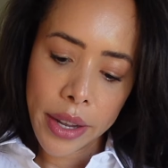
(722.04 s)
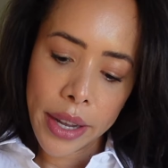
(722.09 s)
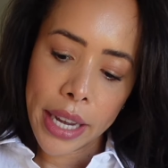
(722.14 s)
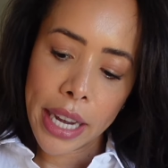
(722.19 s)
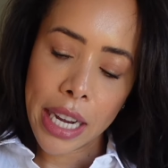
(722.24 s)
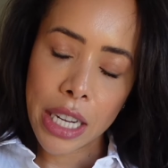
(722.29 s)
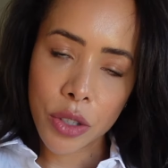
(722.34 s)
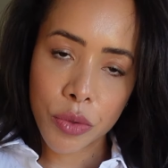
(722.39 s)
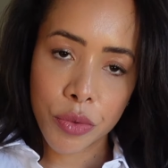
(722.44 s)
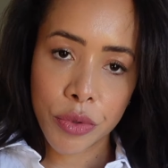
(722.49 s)

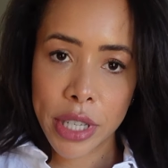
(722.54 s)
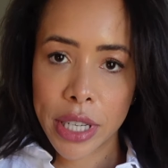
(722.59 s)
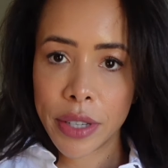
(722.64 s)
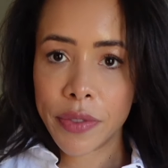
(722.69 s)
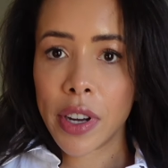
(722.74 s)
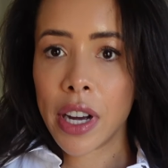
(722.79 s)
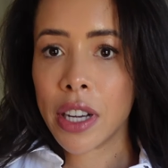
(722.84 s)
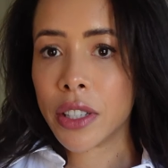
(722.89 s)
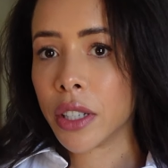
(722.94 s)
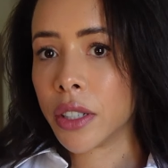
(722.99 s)
it's really
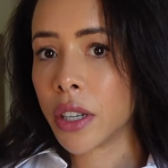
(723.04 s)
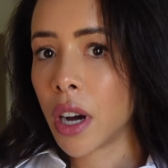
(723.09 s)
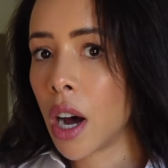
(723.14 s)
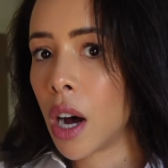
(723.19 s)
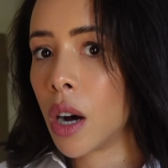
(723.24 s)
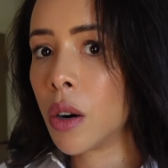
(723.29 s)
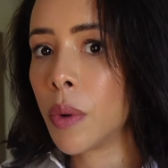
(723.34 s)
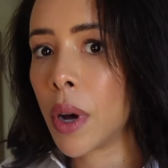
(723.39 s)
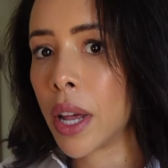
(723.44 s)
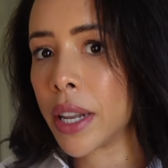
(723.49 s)

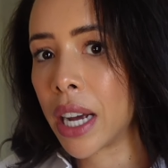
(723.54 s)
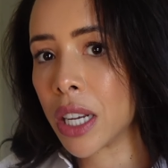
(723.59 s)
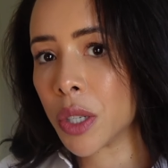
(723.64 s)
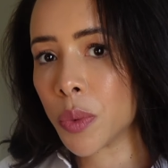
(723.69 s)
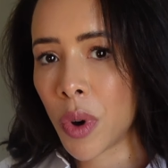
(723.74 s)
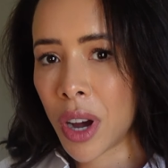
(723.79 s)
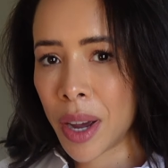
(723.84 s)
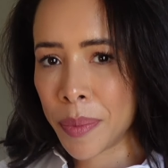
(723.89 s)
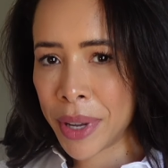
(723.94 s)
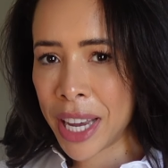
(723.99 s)
versatile, and that's
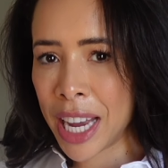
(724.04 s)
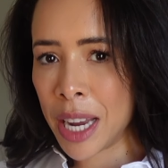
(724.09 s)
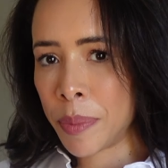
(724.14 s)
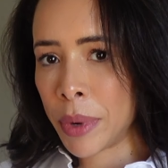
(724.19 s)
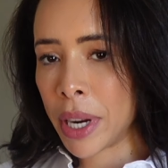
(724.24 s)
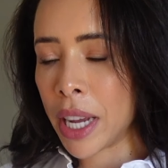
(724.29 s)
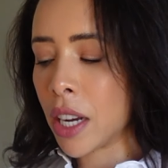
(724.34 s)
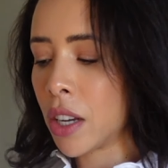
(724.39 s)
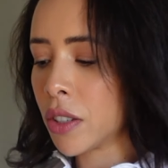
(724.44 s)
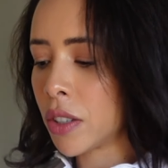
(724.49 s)
why I'm keeping
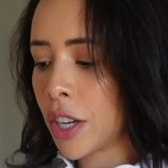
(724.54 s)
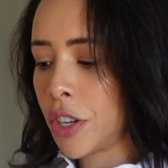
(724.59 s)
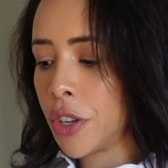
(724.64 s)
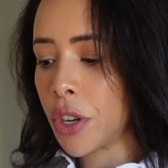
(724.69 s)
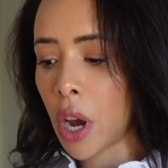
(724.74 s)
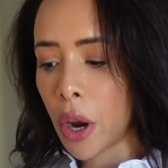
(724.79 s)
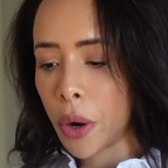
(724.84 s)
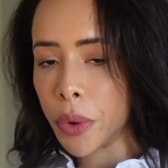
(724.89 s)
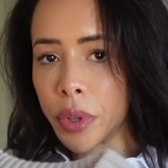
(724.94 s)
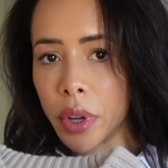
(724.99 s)
it, because I
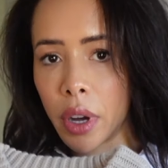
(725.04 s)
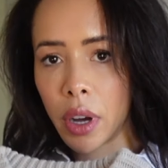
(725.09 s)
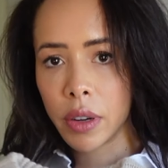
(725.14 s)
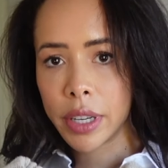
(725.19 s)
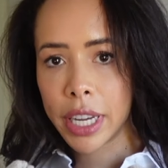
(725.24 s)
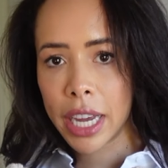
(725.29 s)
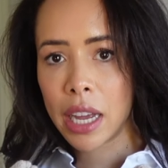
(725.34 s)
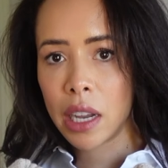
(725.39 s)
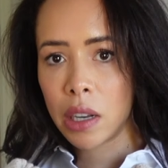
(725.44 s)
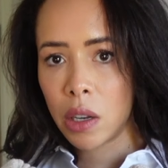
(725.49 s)
know that I'll
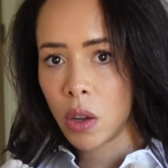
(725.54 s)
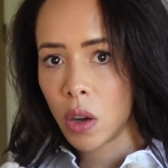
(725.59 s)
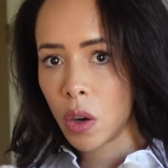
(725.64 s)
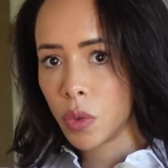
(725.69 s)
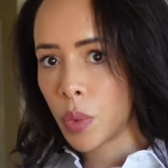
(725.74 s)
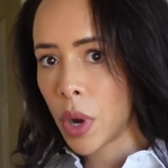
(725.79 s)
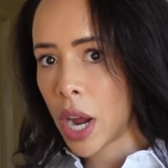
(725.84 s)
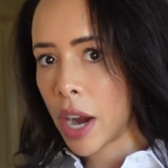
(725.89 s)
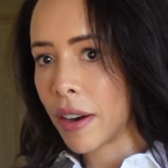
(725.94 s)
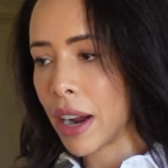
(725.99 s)
get a lot of
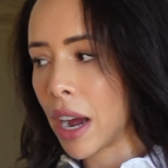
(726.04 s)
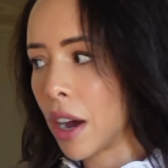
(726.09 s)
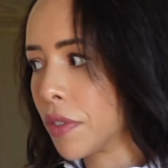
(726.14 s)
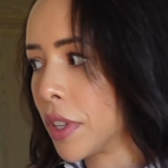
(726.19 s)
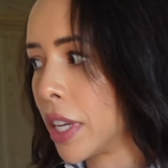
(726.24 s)
wear out of